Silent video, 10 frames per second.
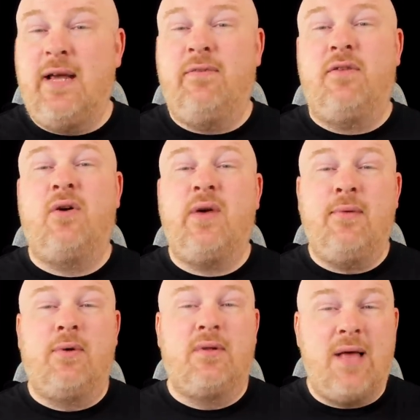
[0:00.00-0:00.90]
even though
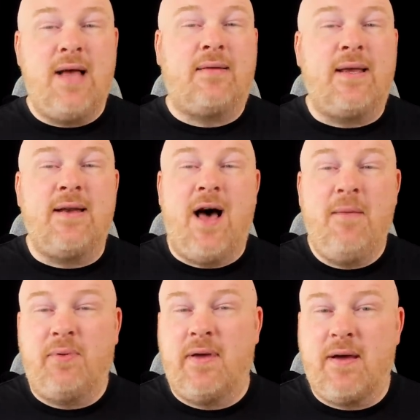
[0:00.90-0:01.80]
he will likely
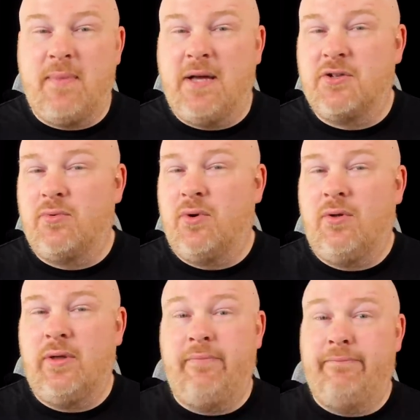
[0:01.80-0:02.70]
not play a major
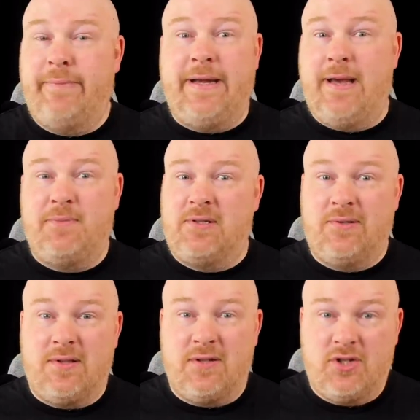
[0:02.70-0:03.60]
role in many
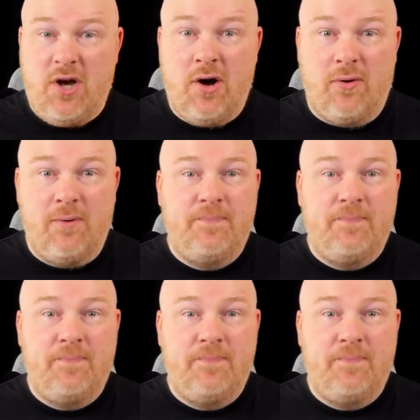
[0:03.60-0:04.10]
episodes of the show.